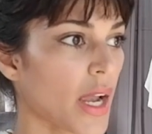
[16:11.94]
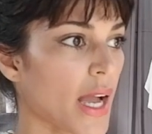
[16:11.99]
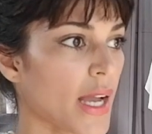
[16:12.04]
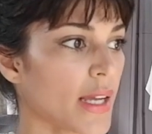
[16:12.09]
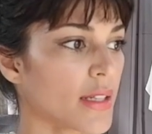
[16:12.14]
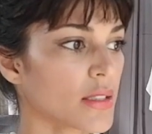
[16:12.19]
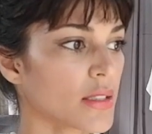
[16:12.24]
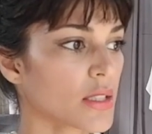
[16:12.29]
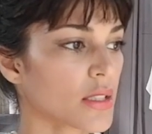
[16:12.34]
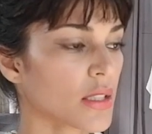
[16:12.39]

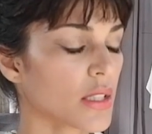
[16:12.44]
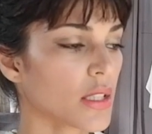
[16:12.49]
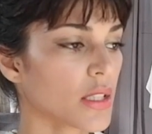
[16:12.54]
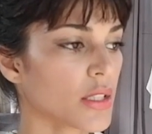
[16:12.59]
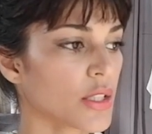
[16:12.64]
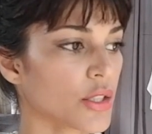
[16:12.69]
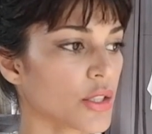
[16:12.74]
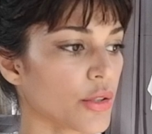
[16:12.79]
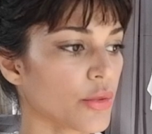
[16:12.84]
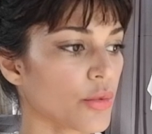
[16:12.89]
And,
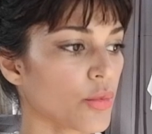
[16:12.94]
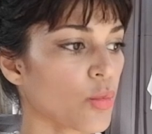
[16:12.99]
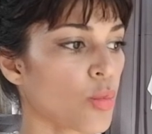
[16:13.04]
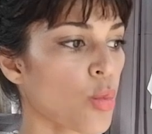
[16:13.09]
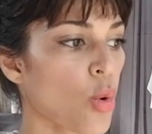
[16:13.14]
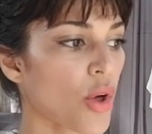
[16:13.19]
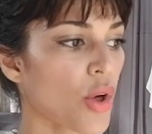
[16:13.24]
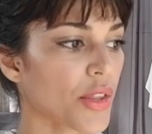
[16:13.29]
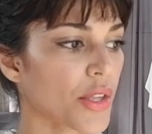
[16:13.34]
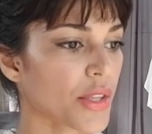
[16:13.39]
you know,
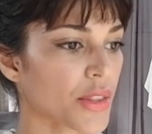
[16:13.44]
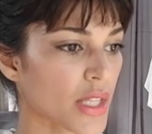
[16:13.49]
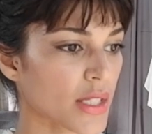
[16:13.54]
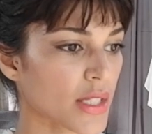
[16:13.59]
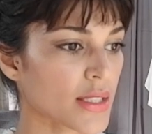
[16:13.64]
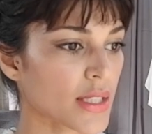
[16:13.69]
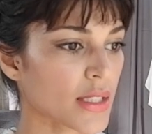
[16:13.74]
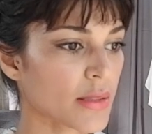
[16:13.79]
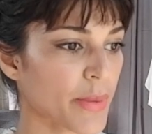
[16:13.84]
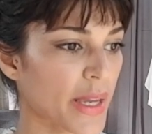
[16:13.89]
what
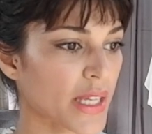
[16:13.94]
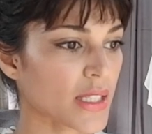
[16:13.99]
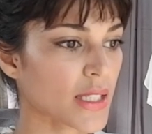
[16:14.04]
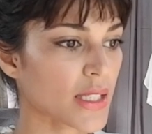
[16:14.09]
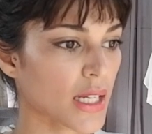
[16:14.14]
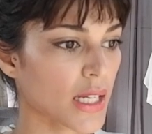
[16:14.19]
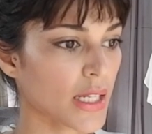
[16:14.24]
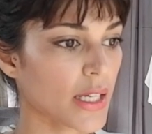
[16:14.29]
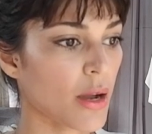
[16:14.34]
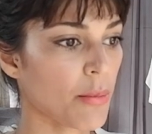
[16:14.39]
this is
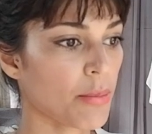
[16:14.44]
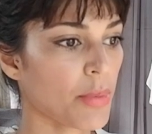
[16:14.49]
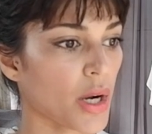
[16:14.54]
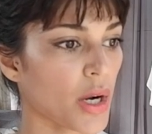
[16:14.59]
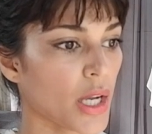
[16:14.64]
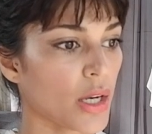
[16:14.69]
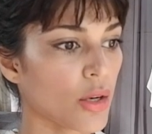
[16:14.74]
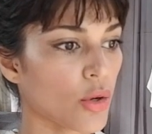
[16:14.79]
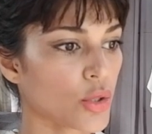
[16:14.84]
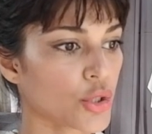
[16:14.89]
basically a
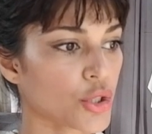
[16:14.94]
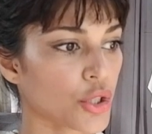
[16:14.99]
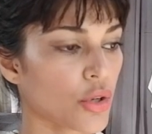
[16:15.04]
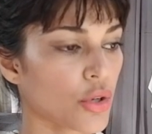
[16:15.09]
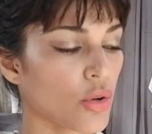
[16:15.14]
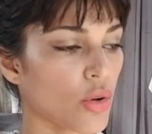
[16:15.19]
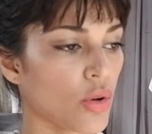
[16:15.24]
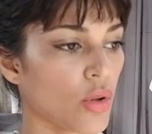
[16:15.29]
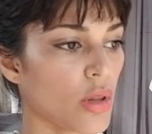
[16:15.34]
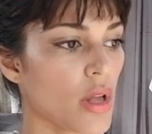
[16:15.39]

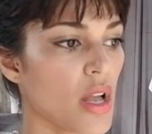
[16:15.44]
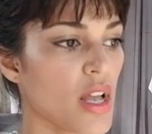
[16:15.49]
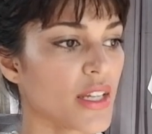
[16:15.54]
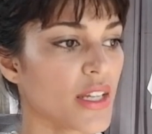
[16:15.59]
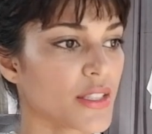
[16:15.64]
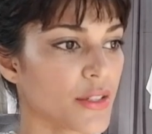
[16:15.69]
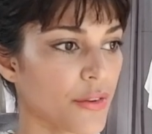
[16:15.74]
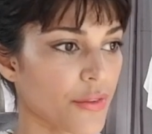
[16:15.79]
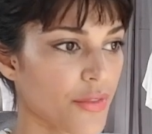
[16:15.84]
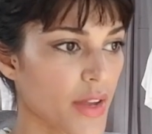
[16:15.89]
biological
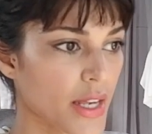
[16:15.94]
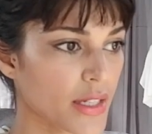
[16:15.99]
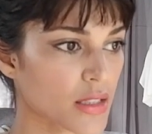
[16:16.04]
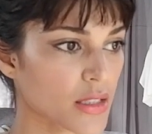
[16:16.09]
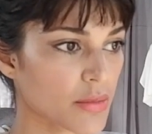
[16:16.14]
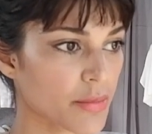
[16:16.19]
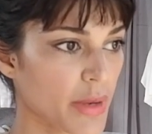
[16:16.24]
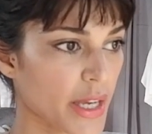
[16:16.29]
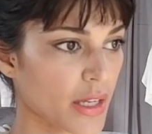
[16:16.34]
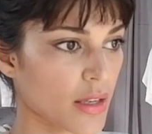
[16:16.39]

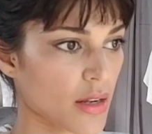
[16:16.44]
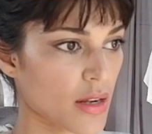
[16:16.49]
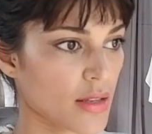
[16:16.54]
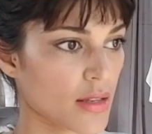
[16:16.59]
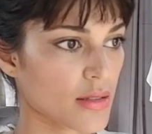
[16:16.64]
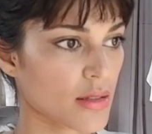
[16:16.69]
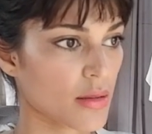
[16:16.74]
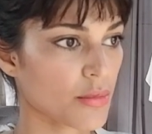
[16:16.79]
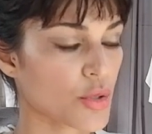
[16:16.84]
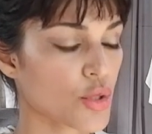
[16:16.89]
defense
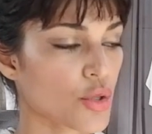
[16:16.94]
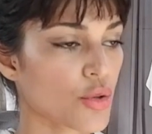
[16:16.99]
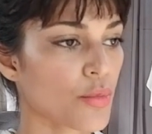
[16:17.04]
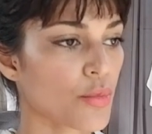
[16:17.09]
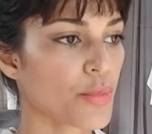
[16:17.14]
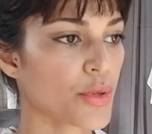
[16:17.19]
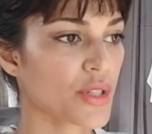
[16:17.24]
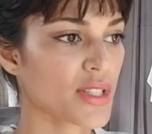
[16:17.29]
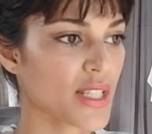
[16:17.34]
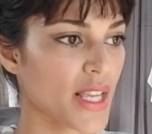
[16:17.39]
mechanism to
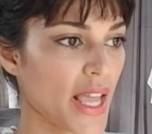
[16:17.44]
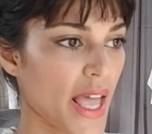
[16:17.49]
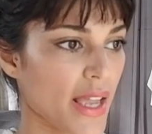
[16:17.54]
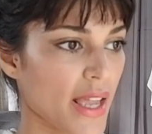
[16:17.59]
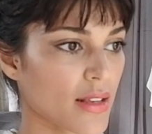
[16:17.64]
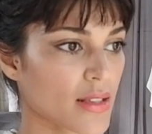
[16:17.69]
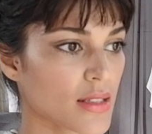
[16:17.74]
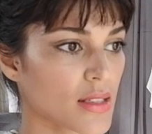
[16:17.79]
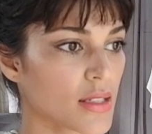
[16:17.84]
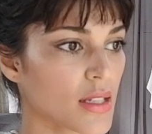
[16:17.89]

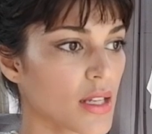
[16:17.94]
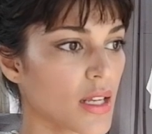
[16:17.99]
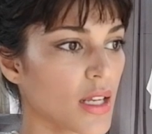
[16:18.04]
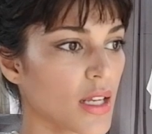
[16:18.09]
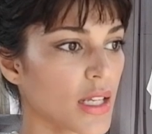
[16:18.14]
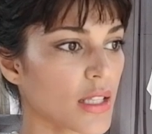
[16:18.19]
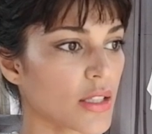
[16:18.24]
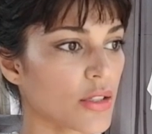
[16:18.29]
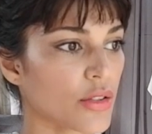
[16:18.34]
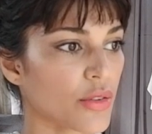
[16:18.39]
protect,
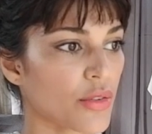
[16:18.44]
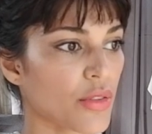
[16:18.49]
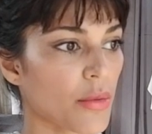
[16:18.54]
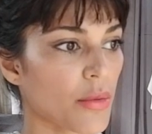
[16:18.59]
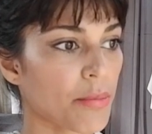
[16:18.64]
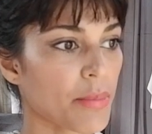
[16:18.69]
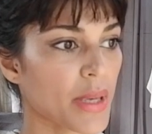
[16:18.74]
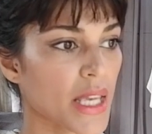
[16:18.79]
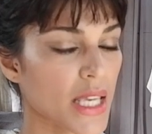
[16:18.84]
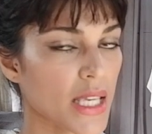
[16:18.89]
you know,
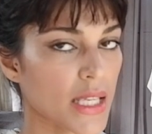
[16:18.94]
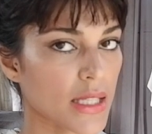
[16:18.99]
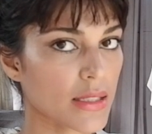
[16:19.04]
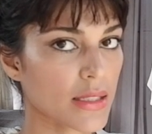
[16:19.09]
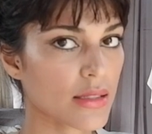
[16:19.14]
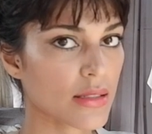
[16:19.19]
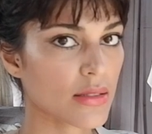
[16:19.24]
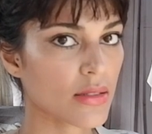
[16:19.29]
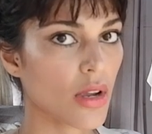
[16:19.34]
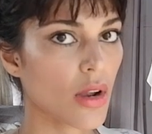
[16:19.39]
the
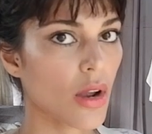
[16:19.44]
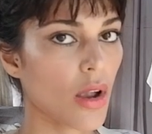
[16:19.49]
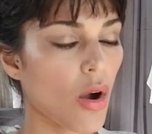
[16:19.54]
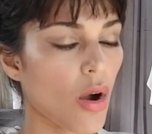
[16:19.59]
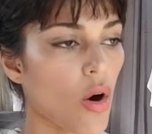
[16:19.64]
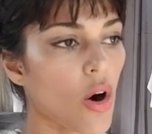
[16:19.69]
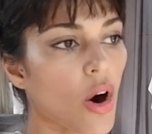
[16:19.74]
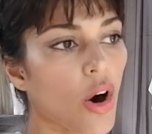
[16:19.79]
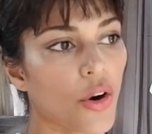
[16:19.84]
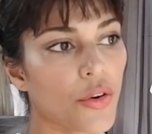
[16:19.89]
peace
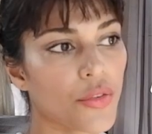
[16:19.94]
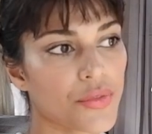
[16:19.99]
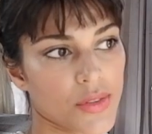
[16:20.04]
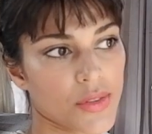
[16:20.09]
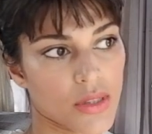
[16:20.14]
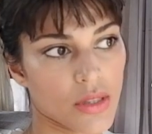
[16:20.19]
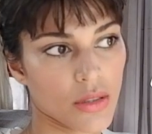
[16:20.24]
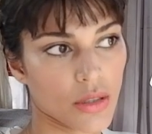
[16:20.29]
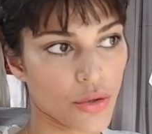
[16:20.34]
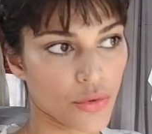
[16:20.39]

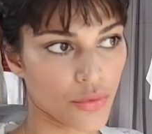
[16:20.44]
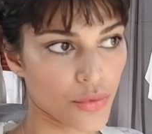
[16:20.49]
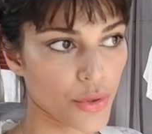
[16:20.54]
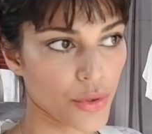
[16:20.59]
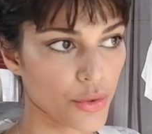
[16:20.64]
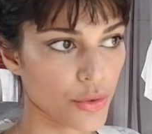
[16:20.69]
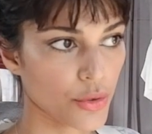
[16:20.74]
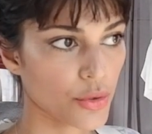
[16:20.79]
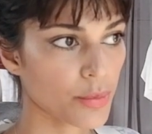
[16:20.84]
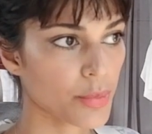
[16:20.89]
of the
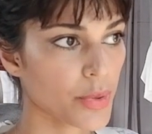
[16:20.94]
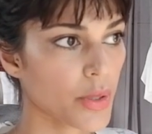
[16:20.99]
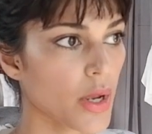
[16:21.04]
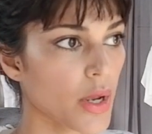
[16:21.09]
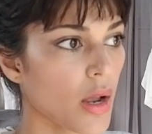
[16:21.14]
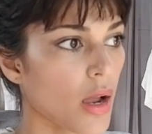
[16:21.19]
group,